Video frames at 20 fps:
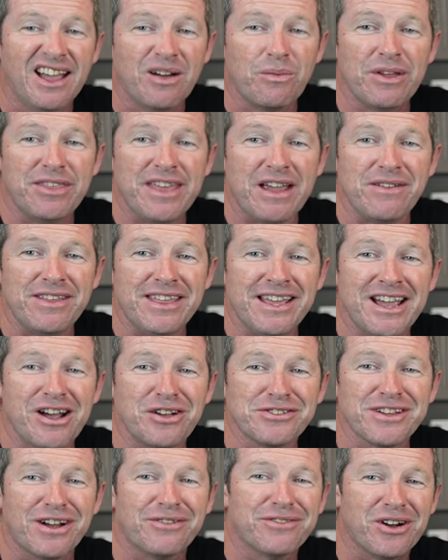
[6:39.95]
With everything
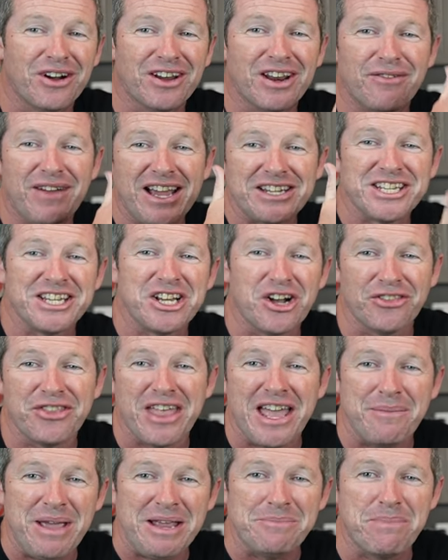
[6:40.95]
else I've got, I've actually got
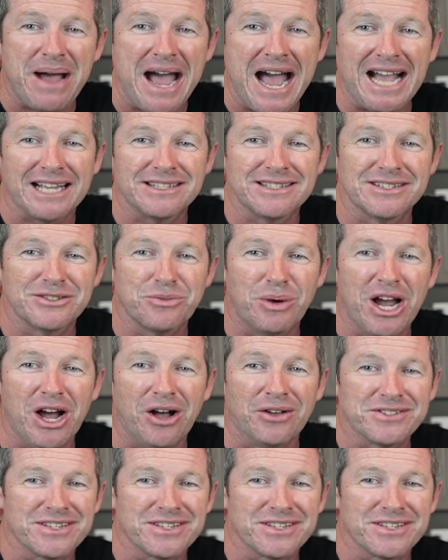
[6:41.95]
them in bags as well.